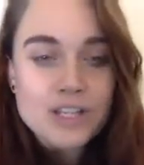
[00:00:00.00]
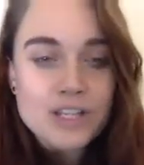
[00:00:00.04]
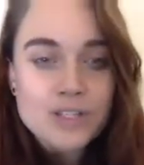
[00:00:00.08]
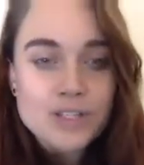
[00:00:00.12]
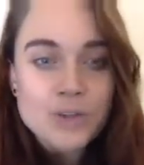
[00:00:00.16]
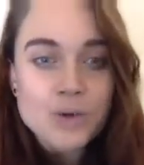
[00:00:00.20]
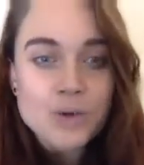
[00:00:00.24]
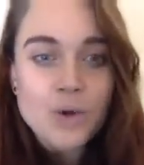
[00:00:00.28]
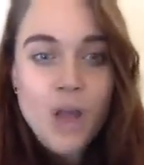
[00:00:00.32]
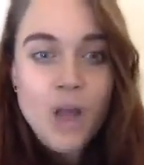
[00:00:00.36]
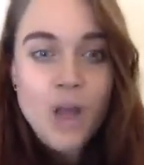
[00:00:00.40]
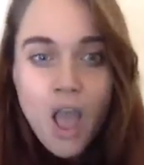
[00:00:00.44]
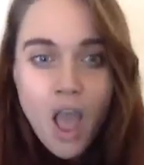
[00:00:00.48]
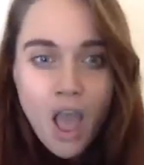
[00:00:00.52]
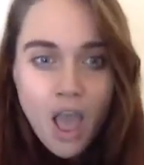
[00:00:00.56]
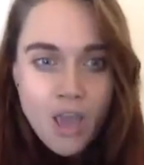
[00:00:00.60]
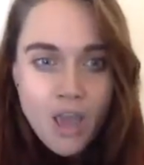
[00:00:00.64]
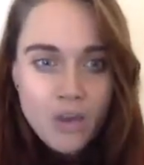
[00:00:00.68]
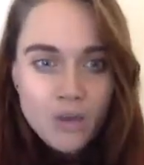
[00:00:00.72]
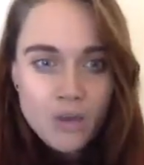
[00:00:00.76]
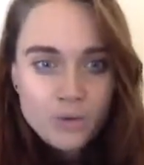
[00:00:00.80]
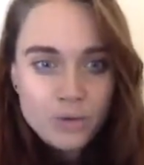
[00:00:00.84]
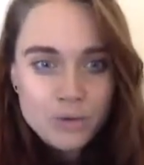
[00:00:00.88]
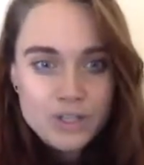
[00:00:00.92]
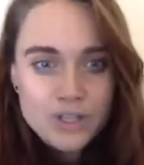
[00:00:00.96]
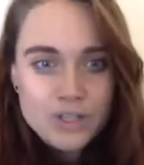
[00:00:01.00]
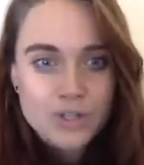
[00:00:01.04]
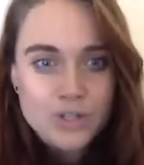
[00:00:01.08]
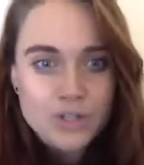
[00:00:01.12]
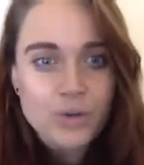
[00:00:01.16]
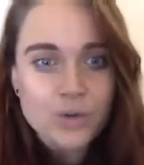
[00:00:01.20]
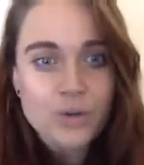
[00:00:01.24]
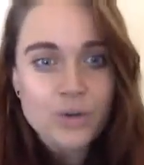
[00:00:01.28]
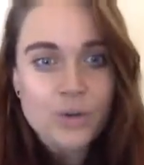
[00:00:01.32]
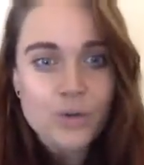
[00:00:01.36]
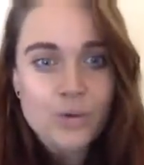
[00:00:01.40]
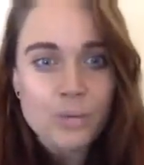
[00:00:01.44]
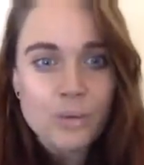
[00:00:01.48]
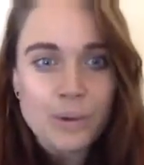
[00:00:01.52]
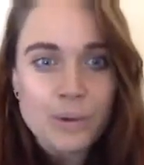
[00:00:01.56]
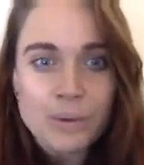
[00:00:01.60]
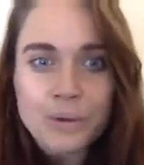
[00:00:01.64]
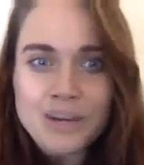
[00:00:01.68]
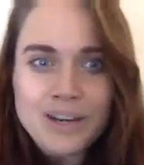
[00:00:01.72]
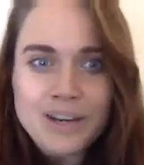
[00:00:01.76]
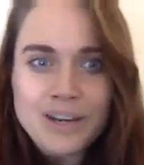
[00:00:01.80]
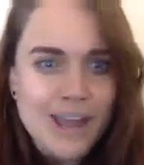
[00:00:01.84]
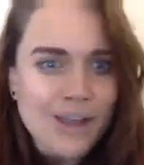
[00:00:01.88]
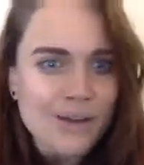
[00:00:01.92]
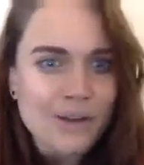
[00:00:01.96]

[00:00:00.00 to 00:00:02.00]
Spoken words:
So how old is your wee one now,